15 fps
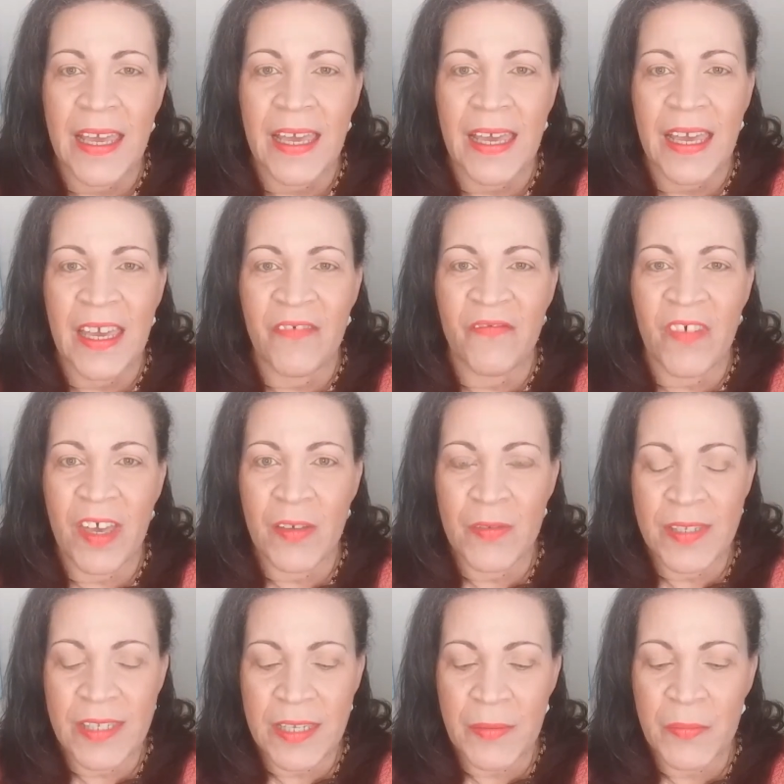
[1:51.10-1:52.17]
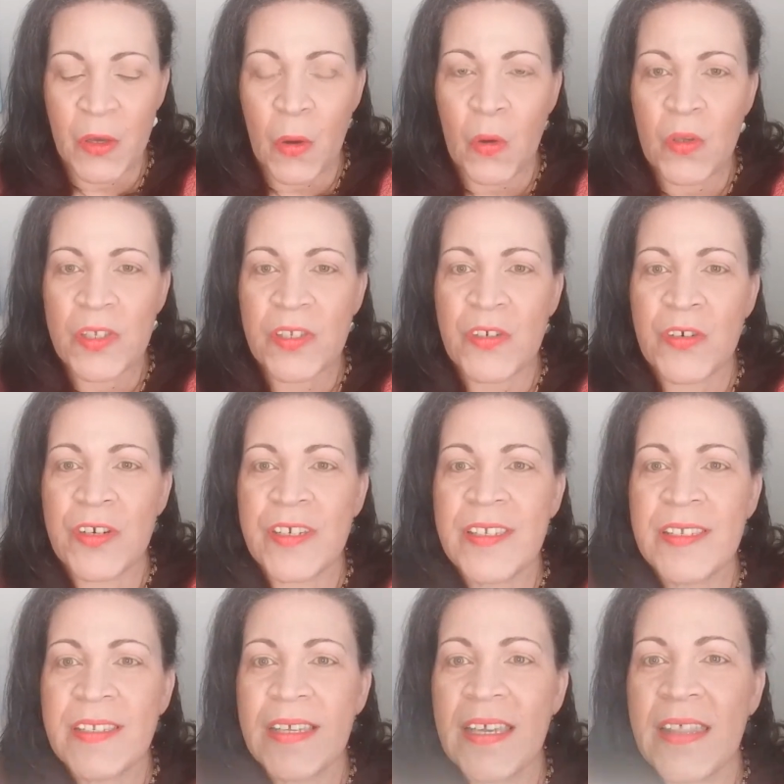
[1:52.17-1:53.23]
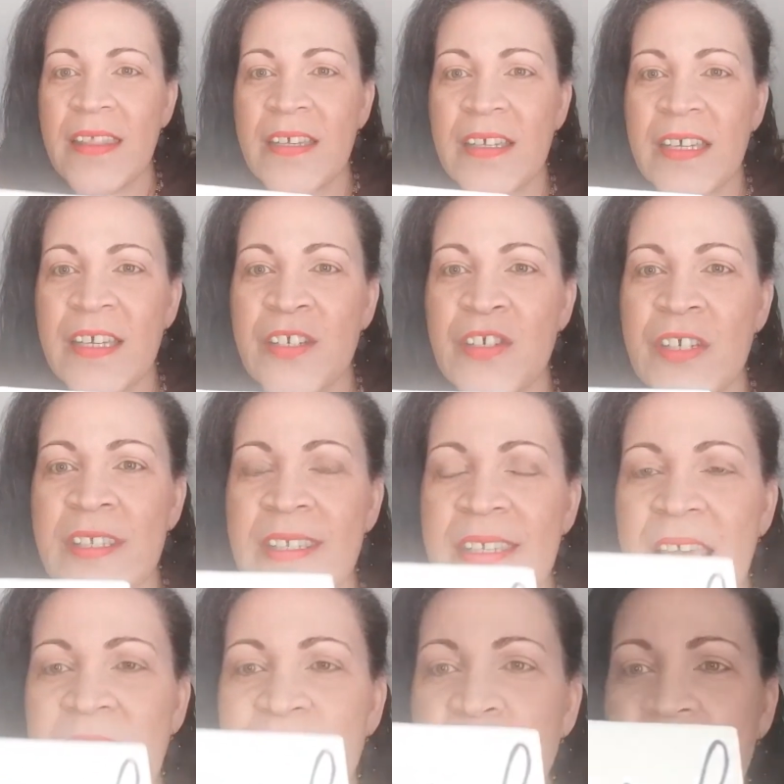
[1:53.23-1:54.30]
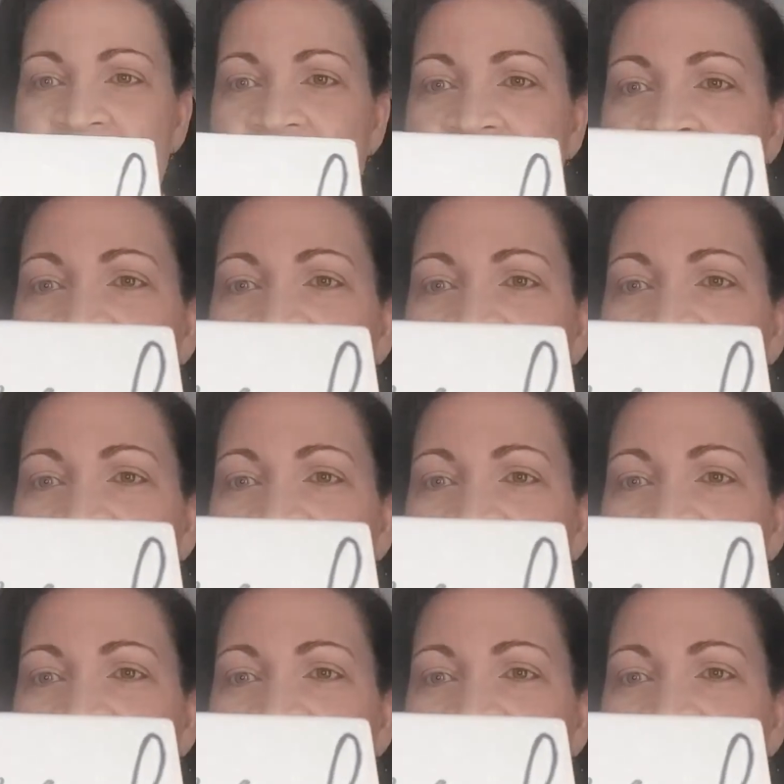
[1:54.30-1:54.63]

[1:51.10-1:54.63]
I found some coasters in the kitchen section,